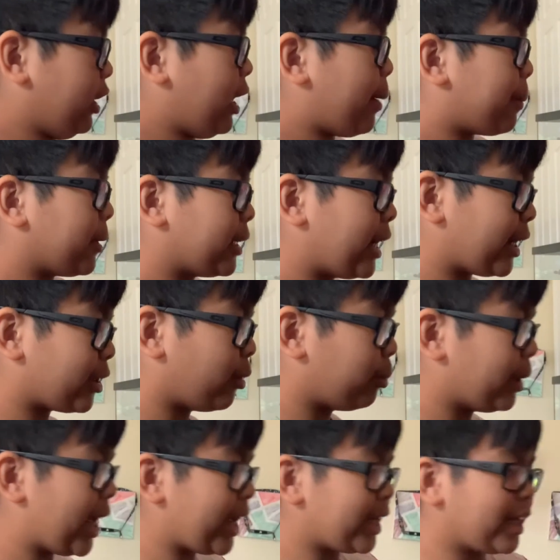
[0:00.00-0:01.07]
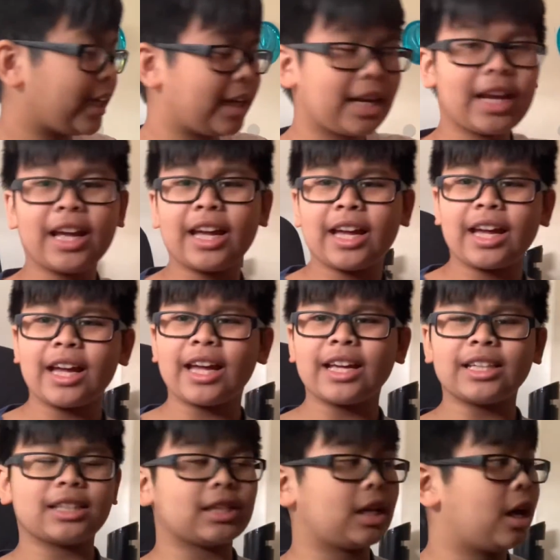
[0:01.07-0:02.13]
leopard gecko blanket
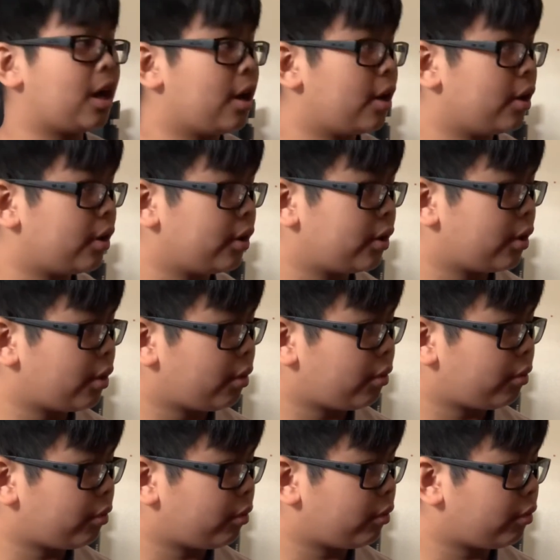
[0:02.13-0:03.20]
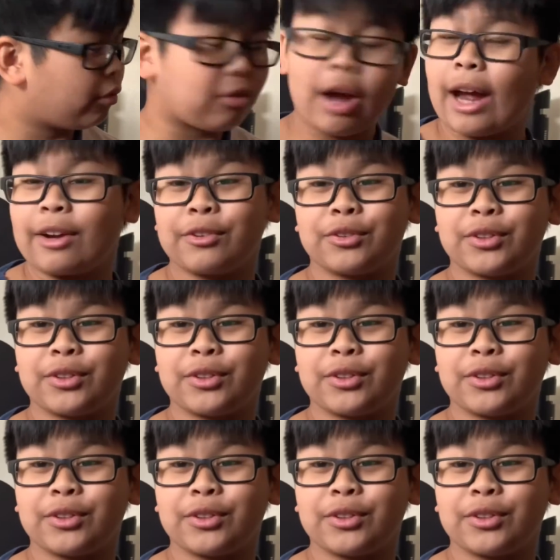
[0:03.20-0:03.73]
is five.